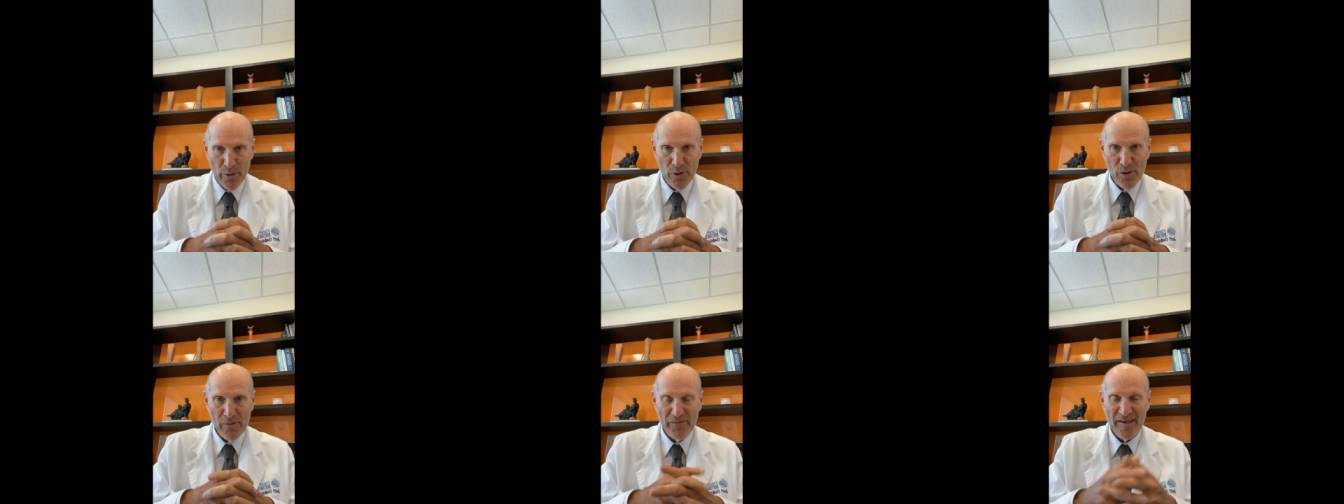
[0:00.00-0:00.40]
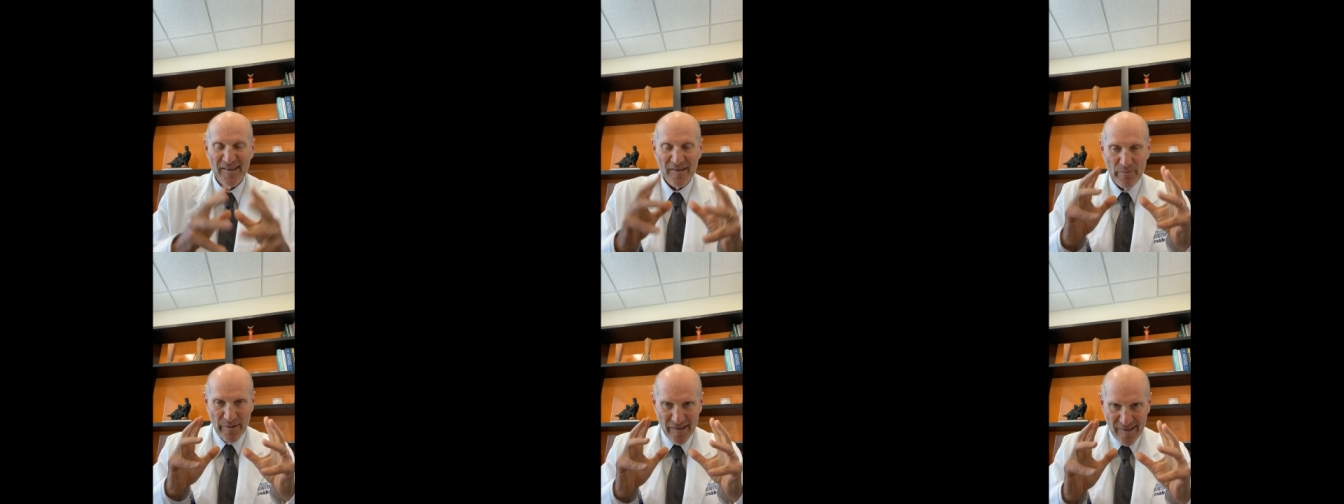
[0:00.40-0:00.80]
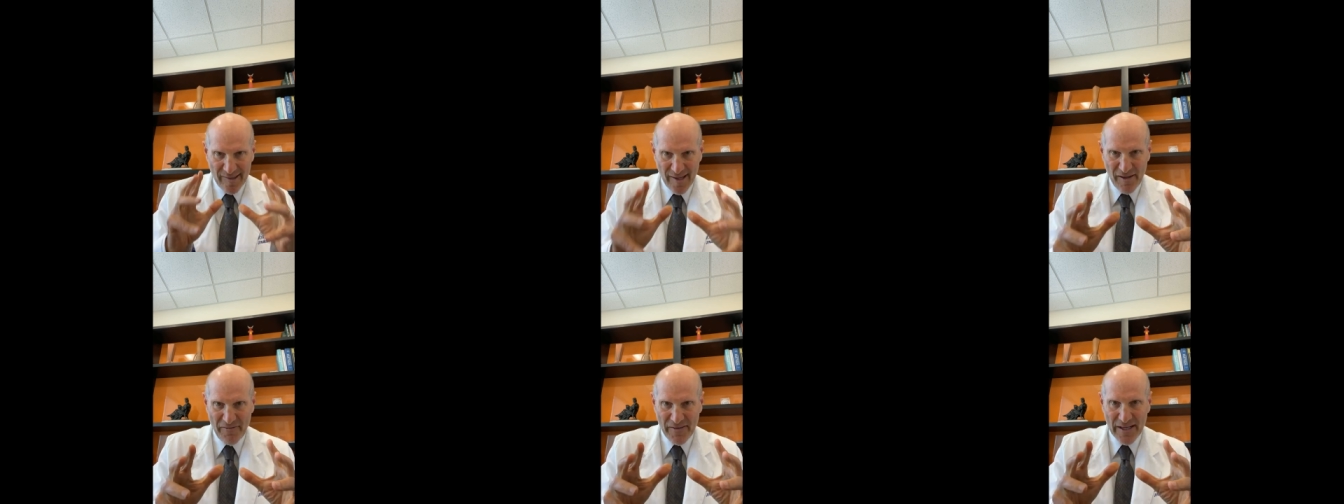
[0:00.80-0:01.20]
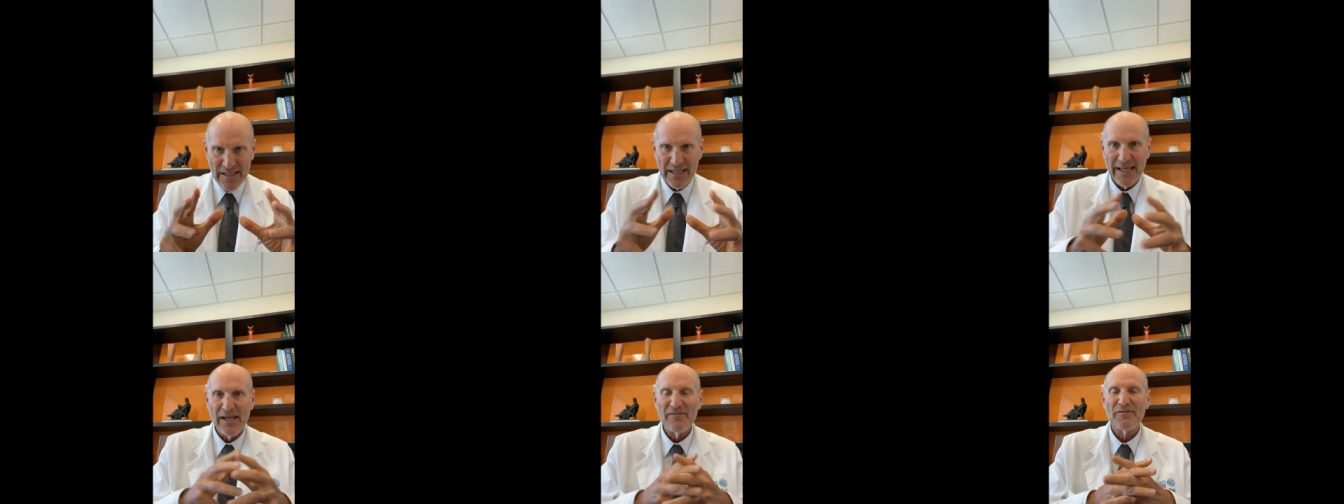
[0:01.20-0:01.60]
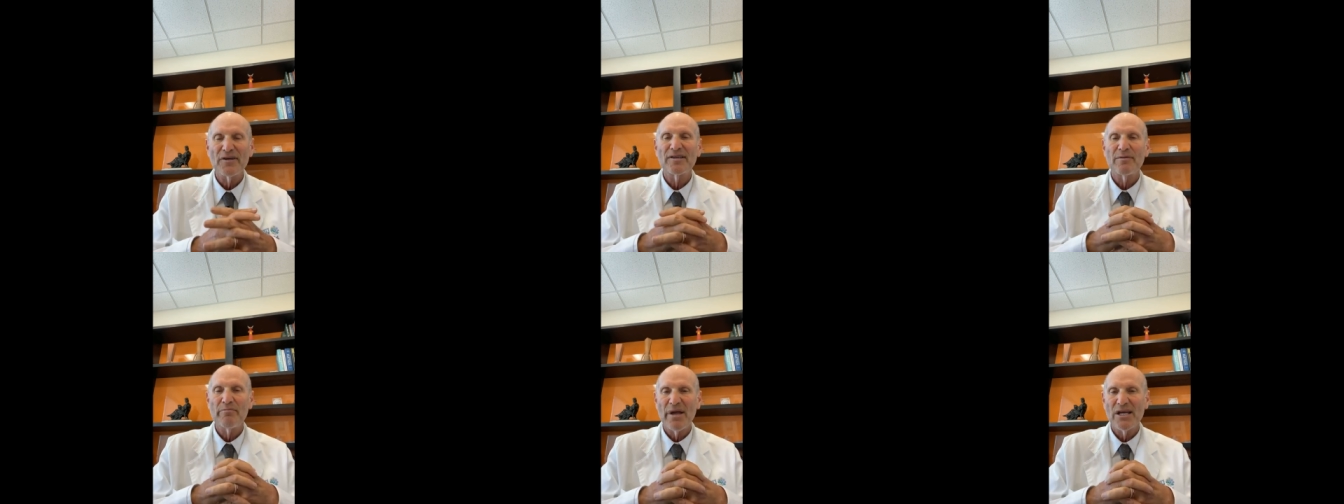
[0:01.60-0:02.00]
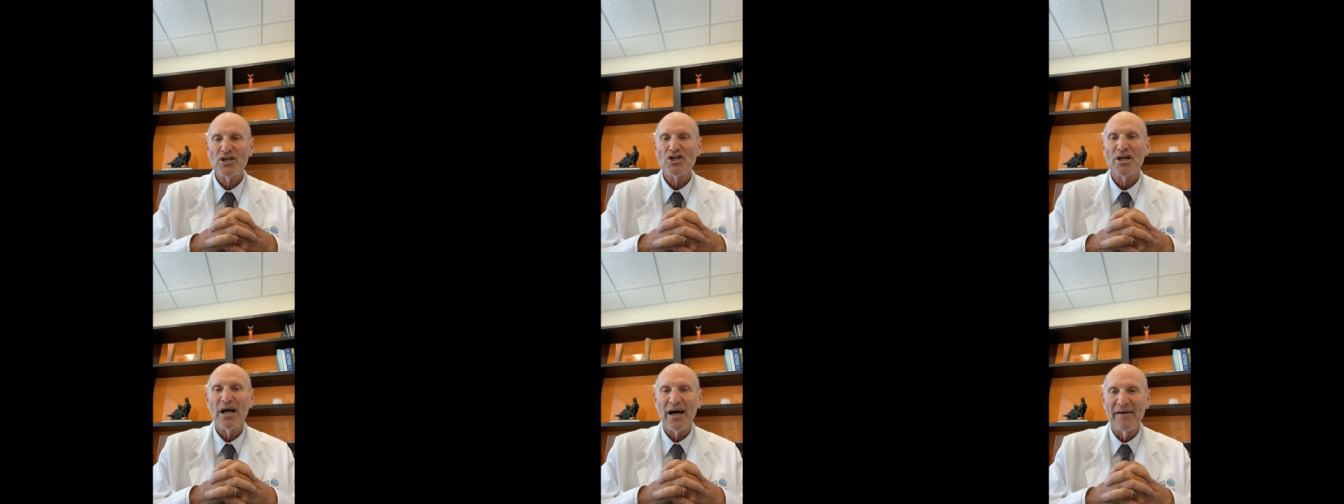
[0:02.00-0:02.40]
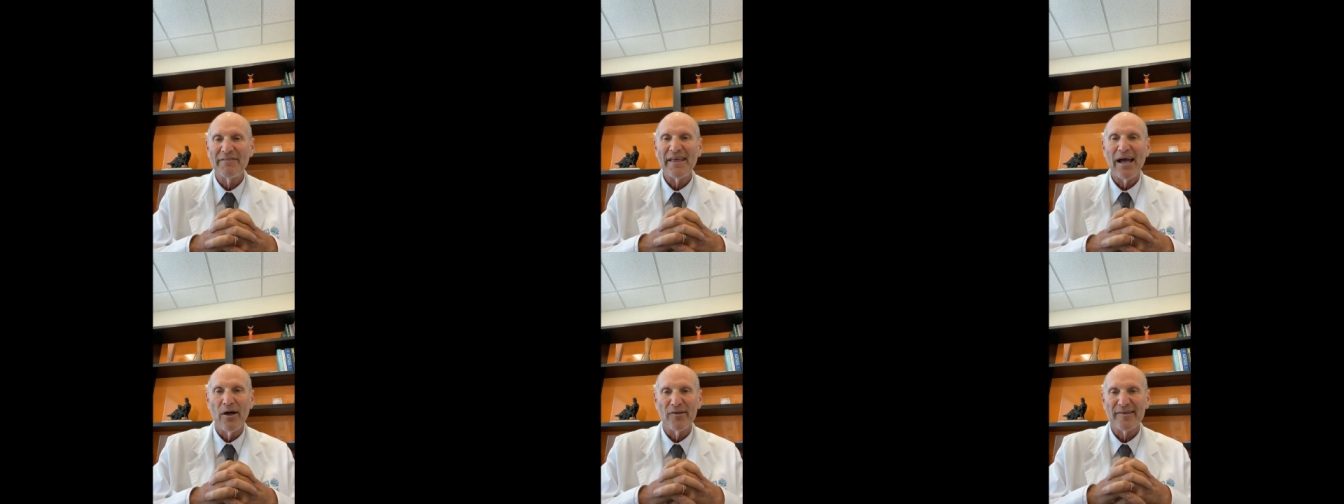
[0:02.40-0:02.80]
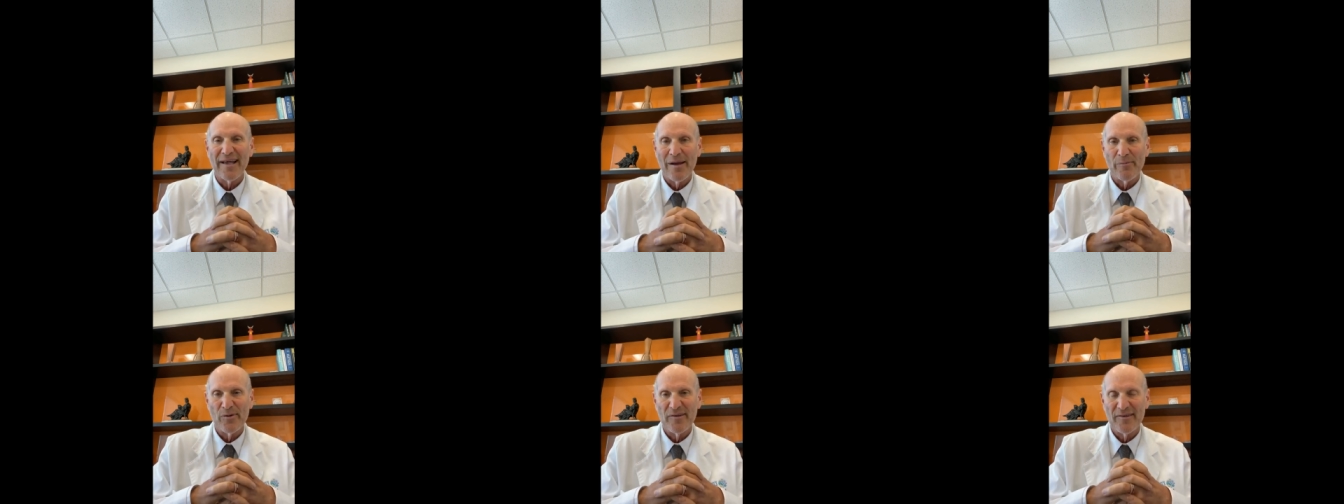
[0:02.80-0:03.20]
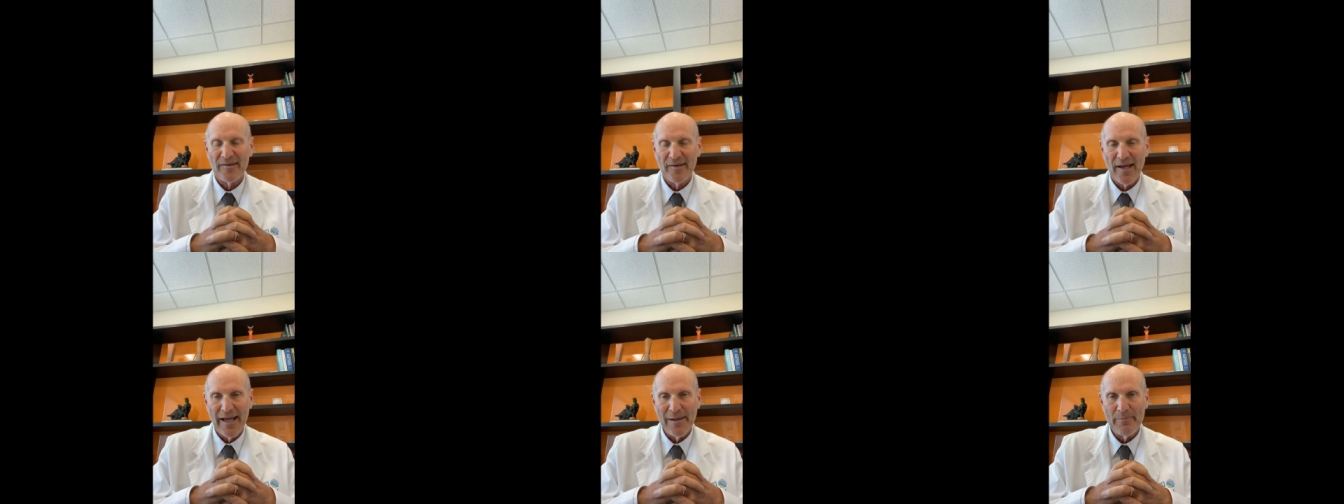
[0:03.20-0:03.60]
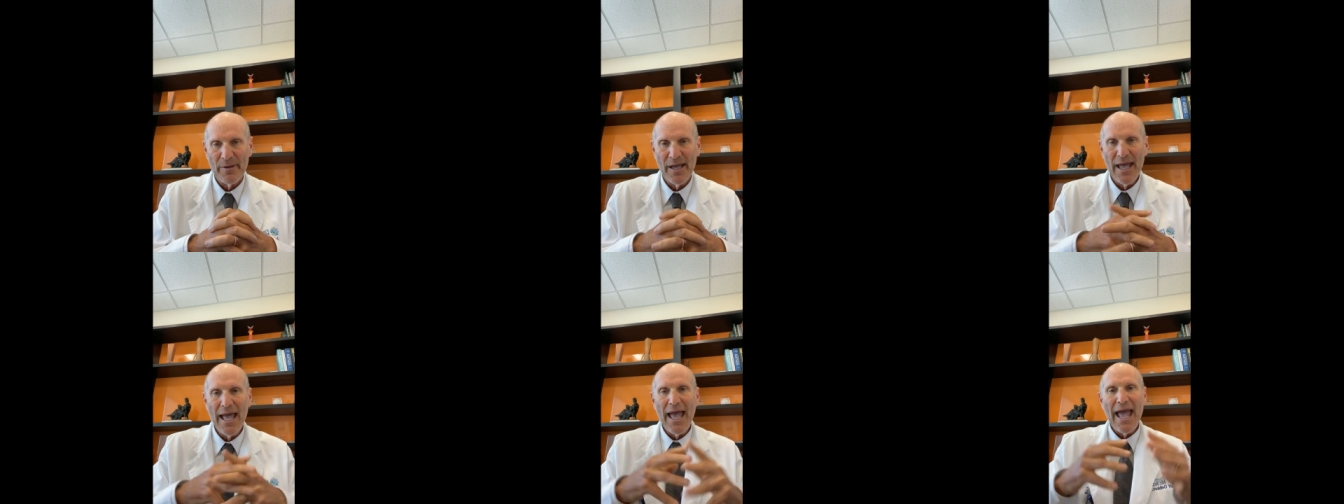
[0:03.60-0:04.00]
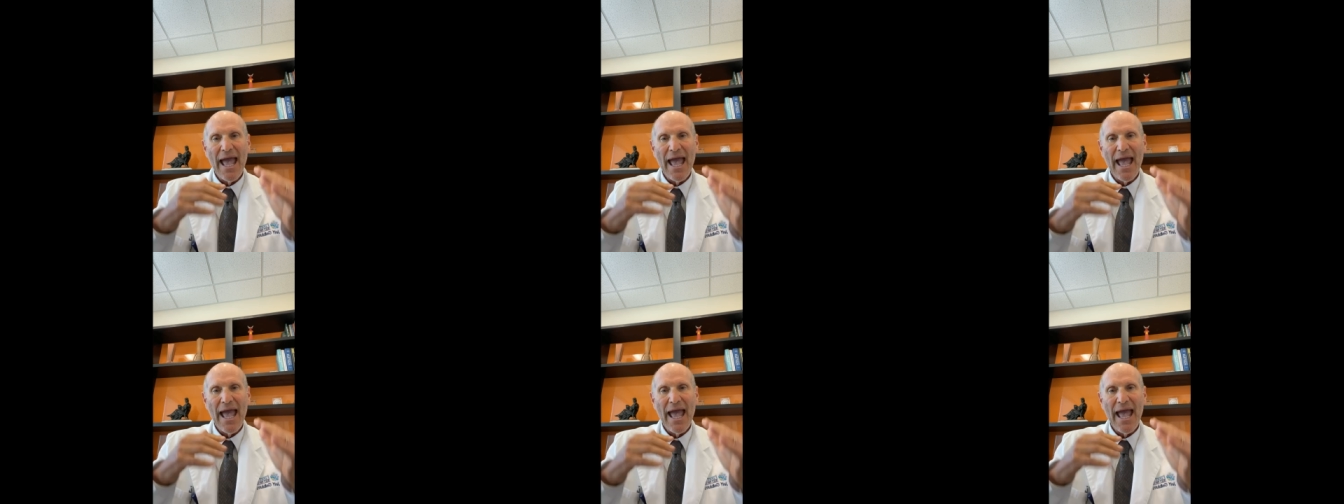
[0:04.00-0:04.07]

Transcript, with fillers: approved specifically for dementia of the Alzheimer's type